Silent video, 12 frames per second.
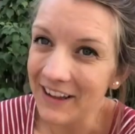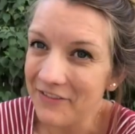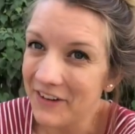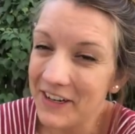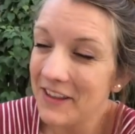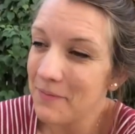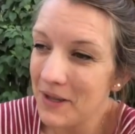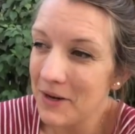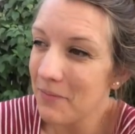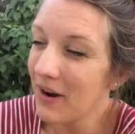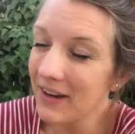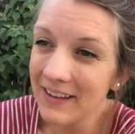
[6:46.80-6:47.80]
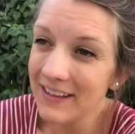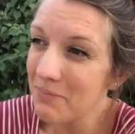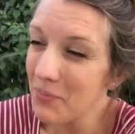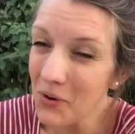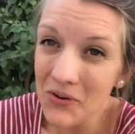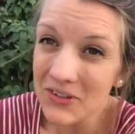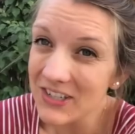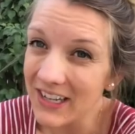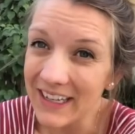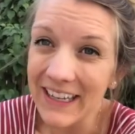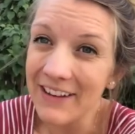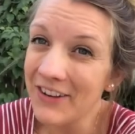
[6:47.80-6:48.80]
if I need to be in a pregnancy bod
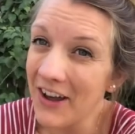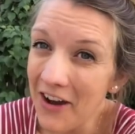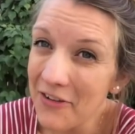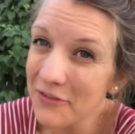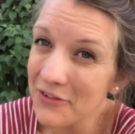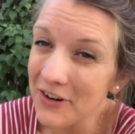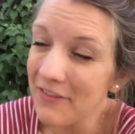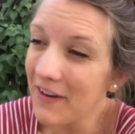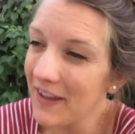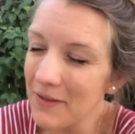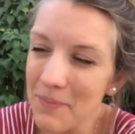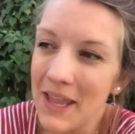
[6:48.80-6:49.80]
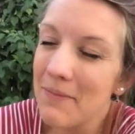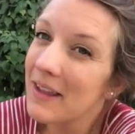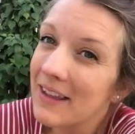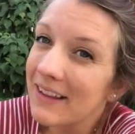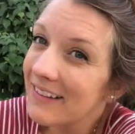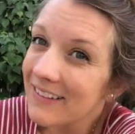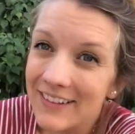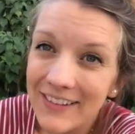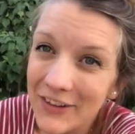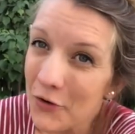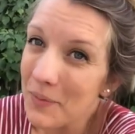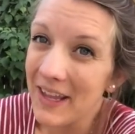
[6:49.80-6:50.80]
like even after I've had the baby
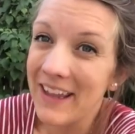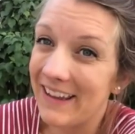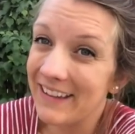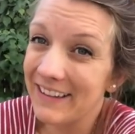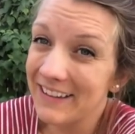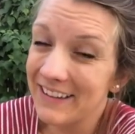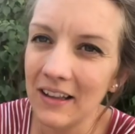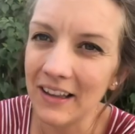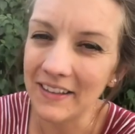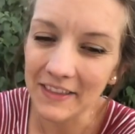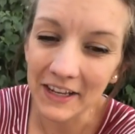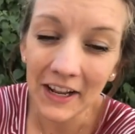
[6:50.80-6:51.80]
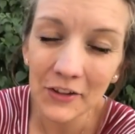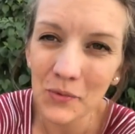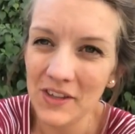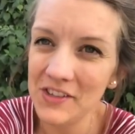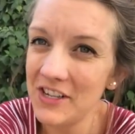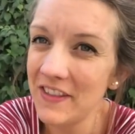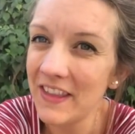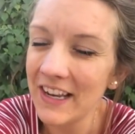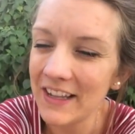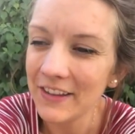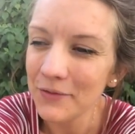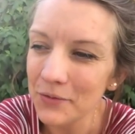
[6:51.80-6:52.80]
so be it like the next question in the
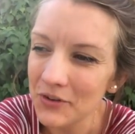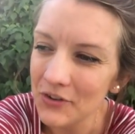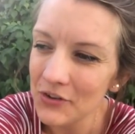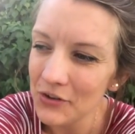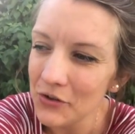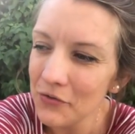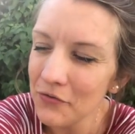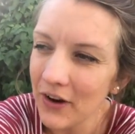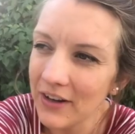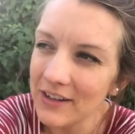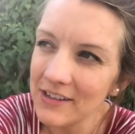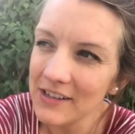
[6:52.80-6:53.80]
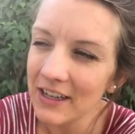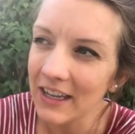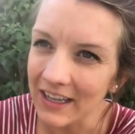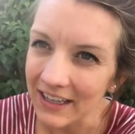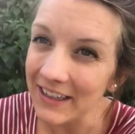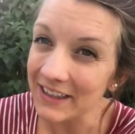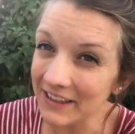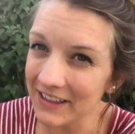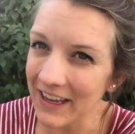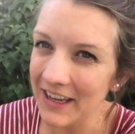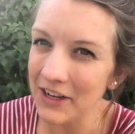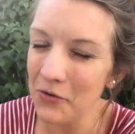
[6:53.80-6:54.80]
list was do you find eating and
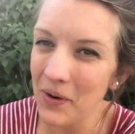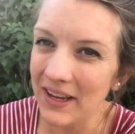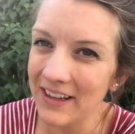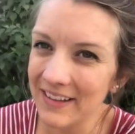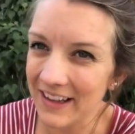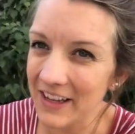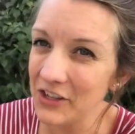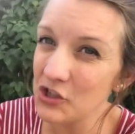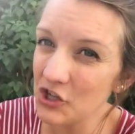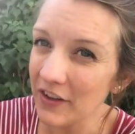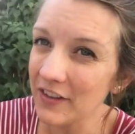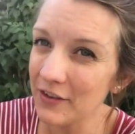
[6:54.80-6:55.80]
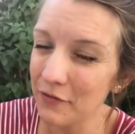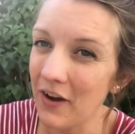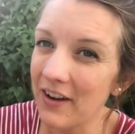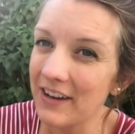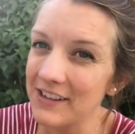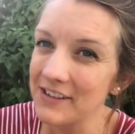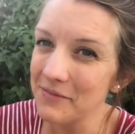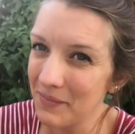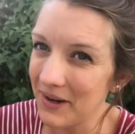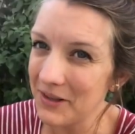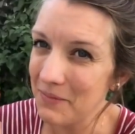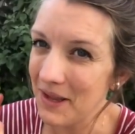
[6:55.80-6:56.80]
gaining weight is like justified
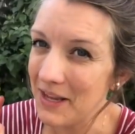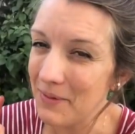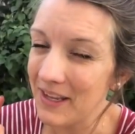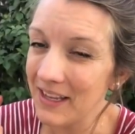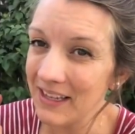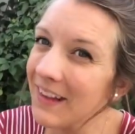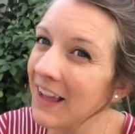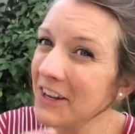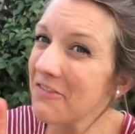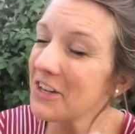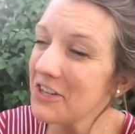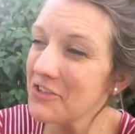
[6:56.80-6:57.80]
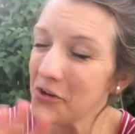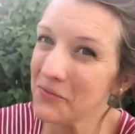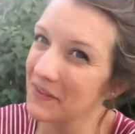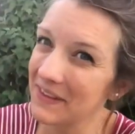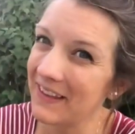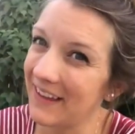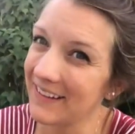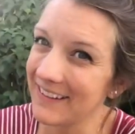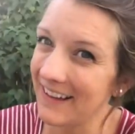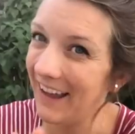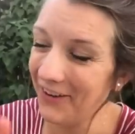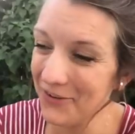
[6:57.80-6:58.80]
by the baby. And I really don't think that's
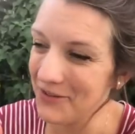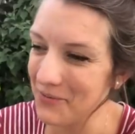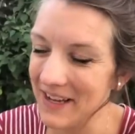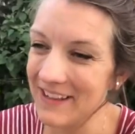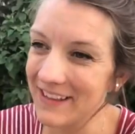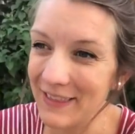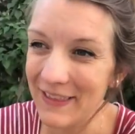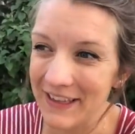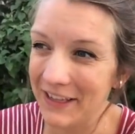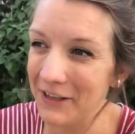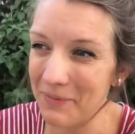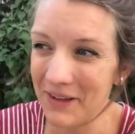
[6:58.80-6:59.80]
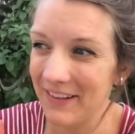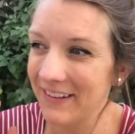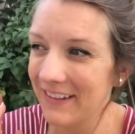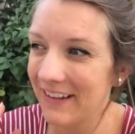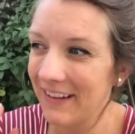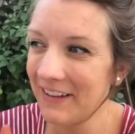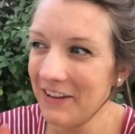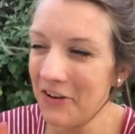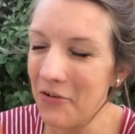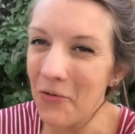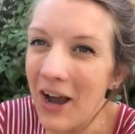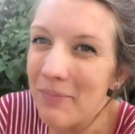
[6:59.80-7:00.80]
a healthy way to think because
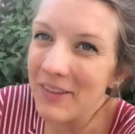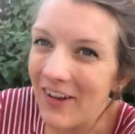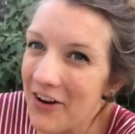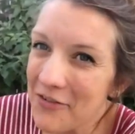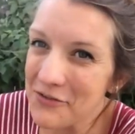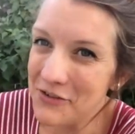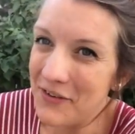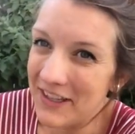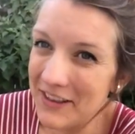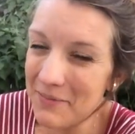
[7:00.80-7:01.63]
what happens after you've had the